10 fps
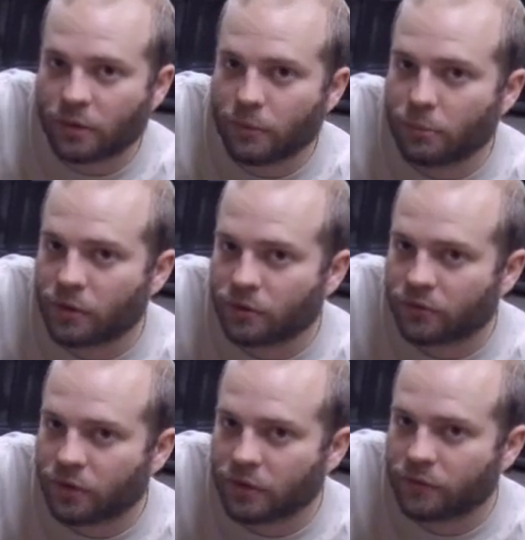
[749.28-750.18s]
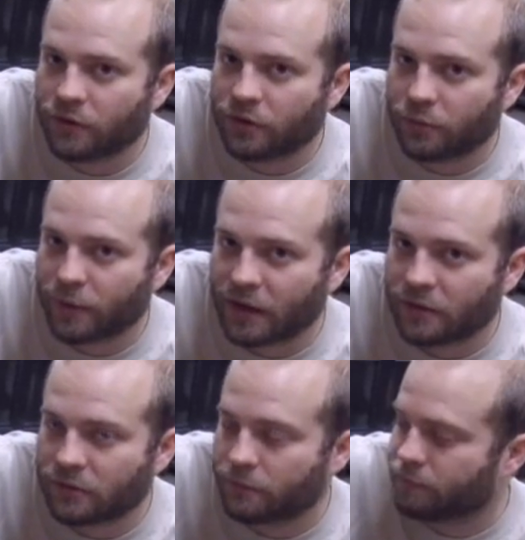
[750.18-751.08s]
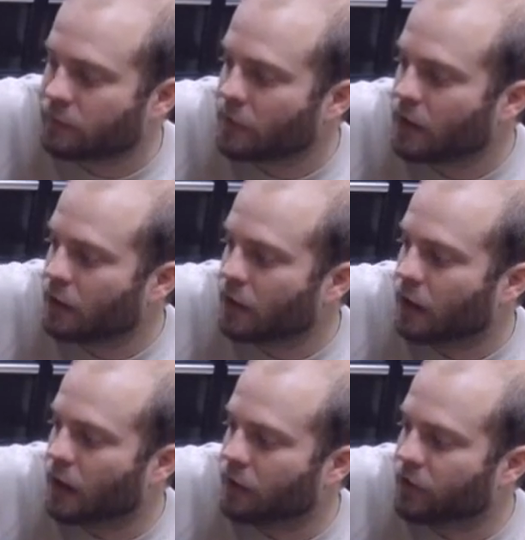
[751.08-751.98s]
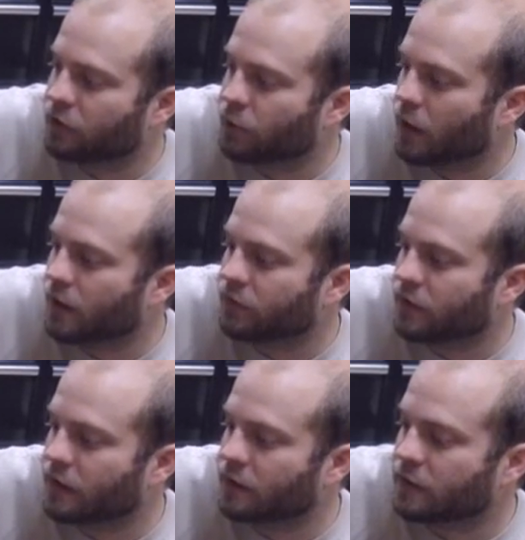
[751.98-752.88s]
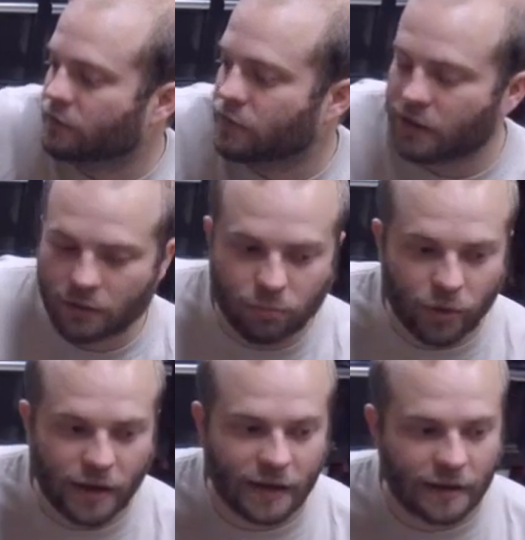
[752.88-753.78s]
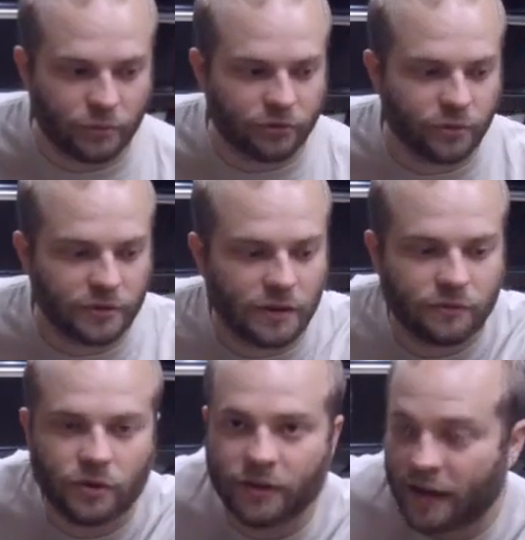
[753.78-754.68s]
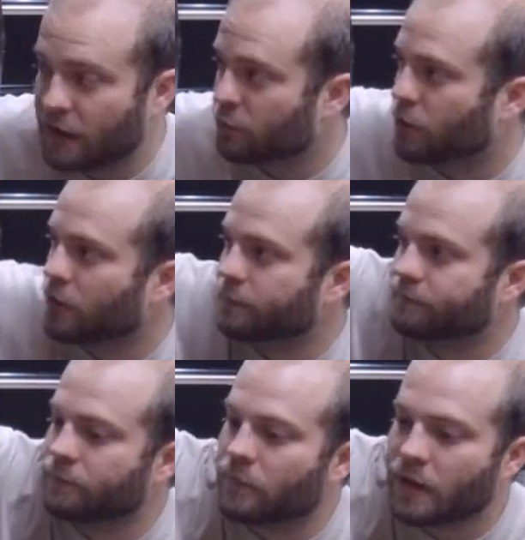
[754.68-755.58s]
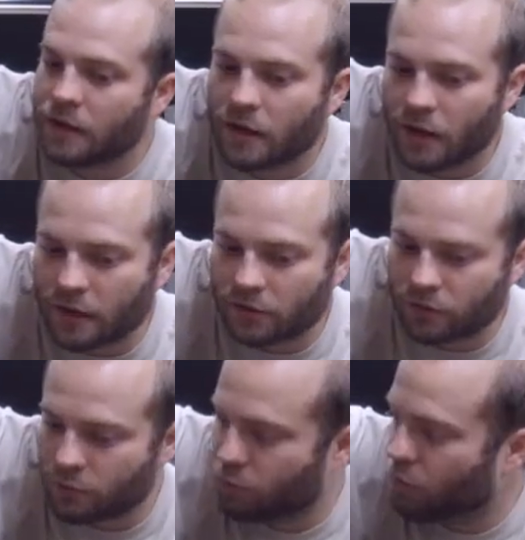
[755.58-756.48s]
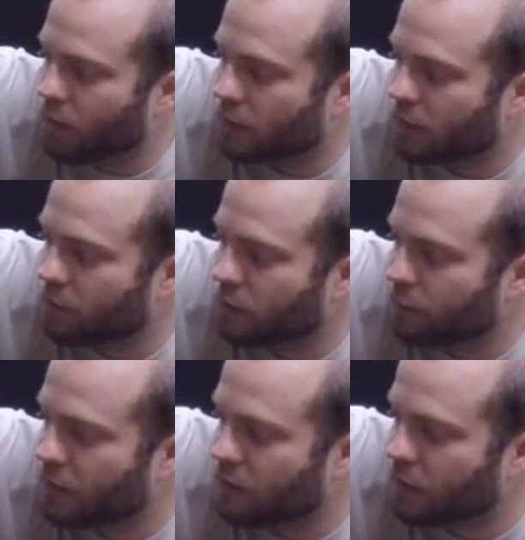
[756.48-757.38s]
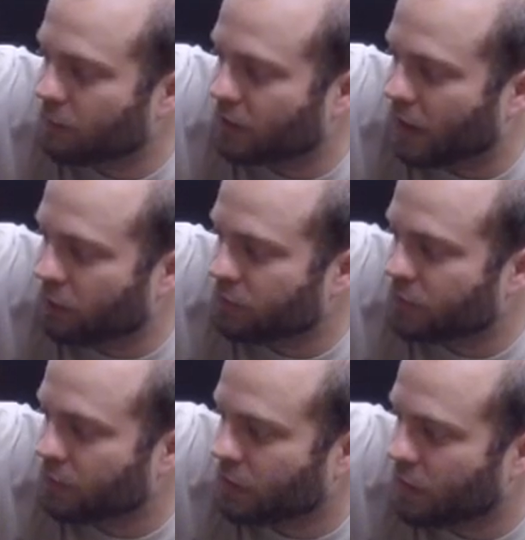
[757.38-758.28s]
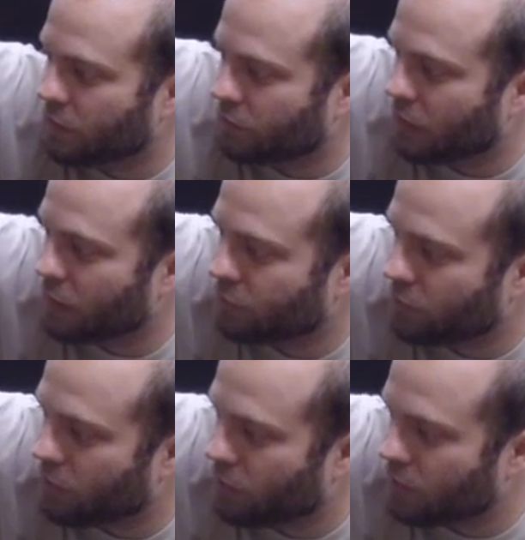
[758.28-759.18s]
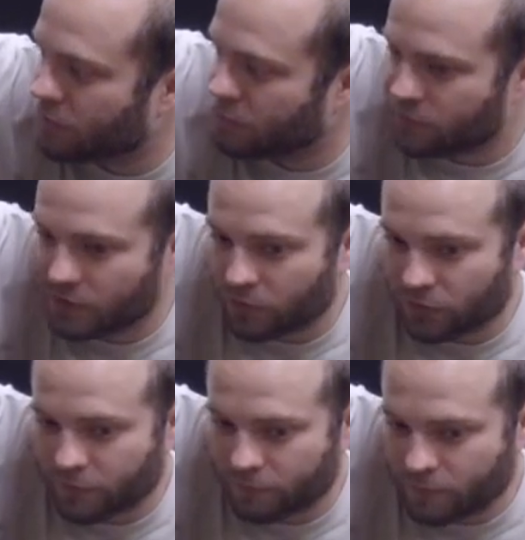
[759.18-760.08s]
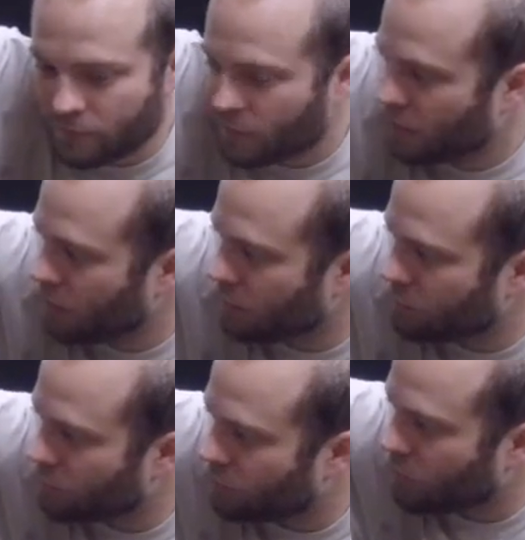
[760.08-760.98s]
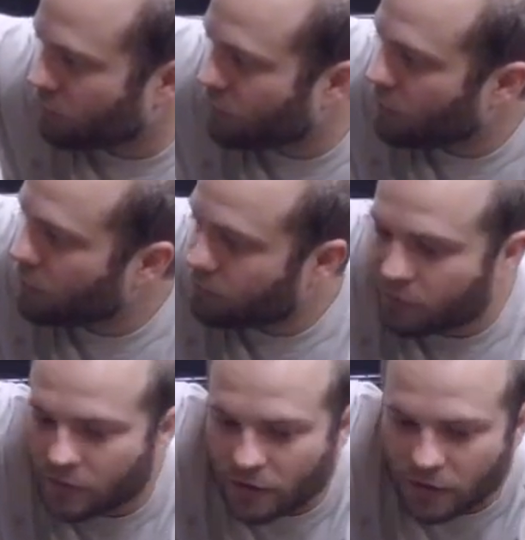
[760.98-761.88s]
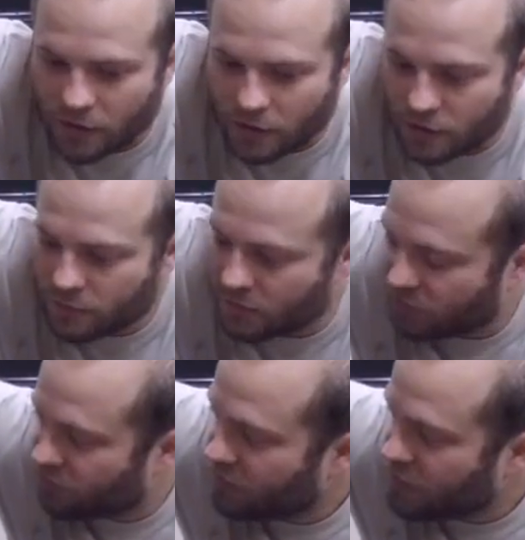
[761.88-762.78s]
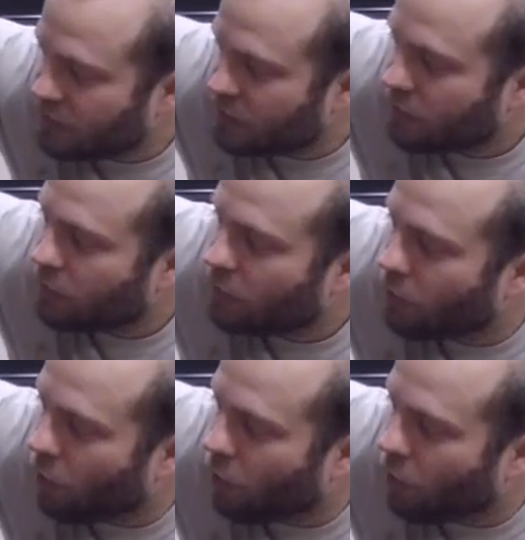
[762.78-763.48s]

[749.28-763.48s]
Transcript: members of the tilt mechanism. And this rod is connected via a brake cable to a lever on the handlebar. And so if you pull that lever, the pin comes out, and this allows the car to tilt. If you tilt the car far enough, you can see the